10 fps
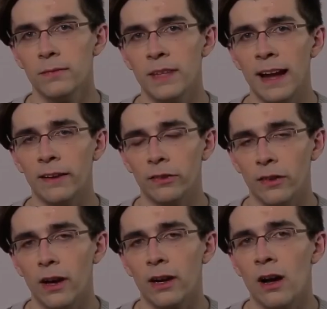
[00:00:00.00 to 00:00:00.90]

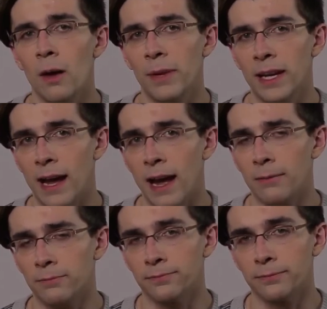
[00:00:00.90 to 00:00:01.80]
Next, a
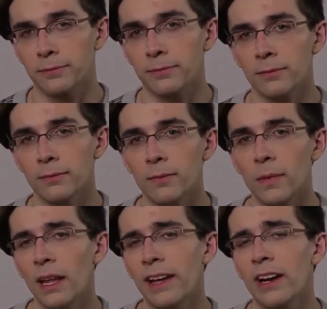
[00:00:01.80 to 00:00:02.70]
copycat.
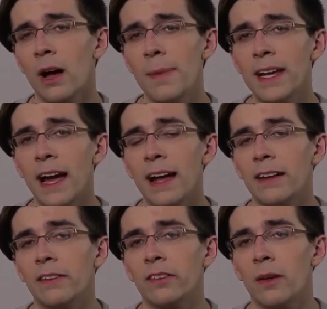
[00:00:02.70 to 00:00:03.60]
A copycat is